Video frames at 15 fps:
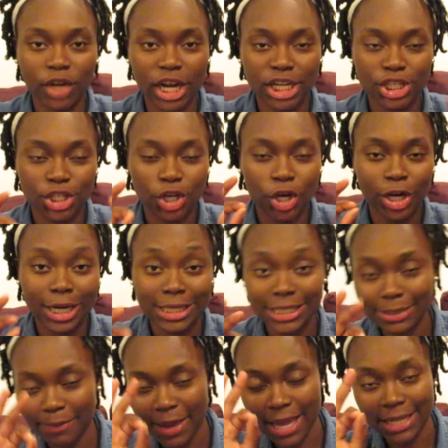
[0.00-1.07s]
fresh,
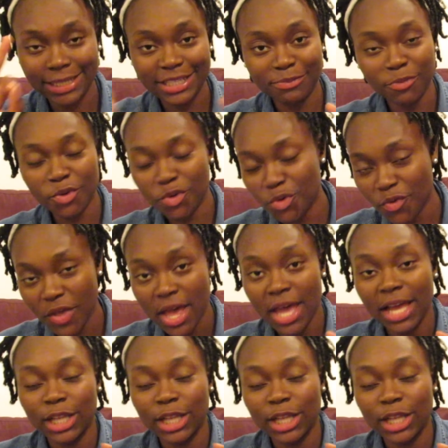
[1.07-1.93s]
crisp, and smooth.